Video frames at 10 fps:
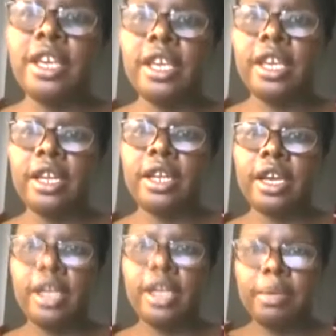and
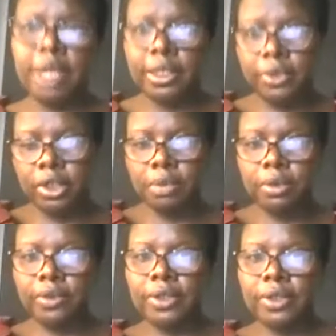I am an associate
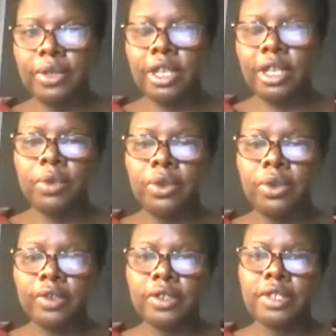professor at Emory
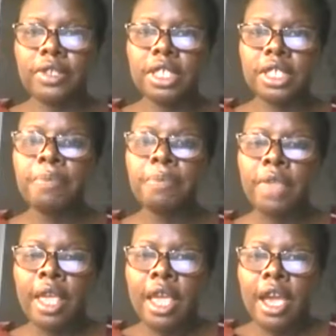University.
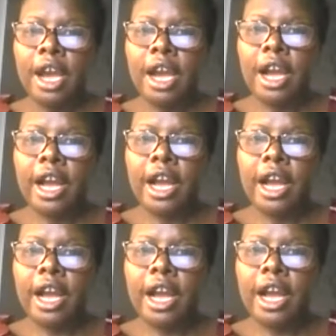
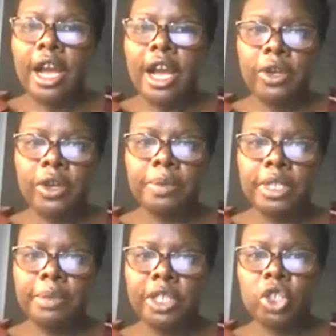I am a hospitalist
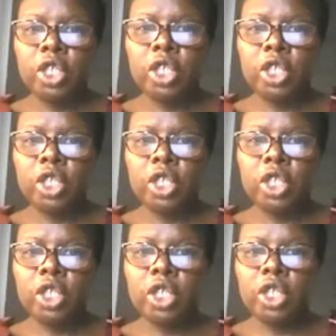by training
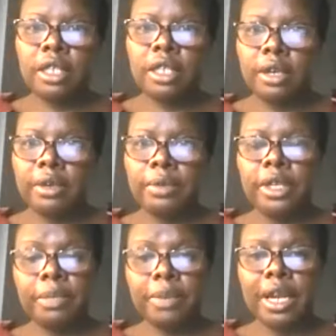and in
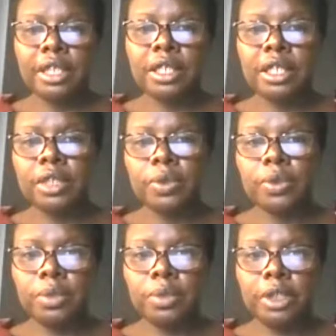practice,
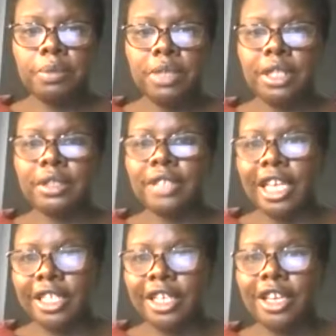which means I
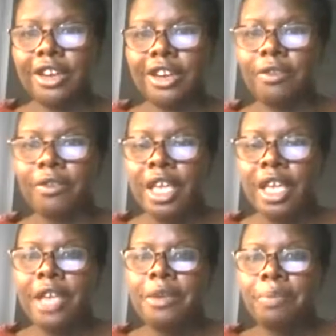take care of
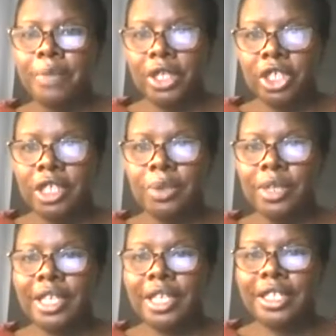patients
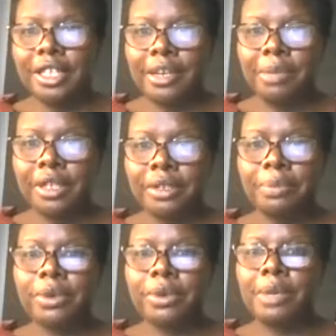with internal medicine
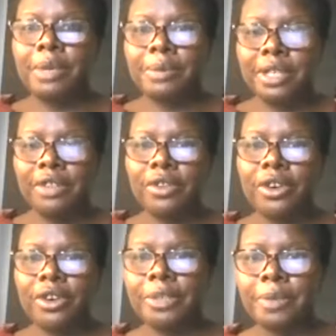problems in the
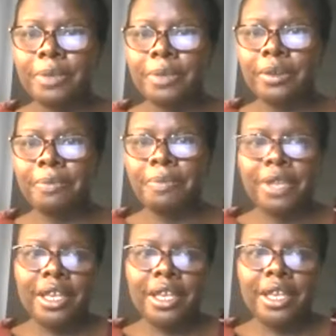hospital.
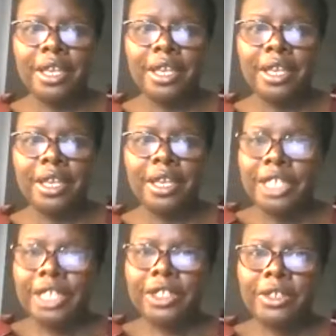So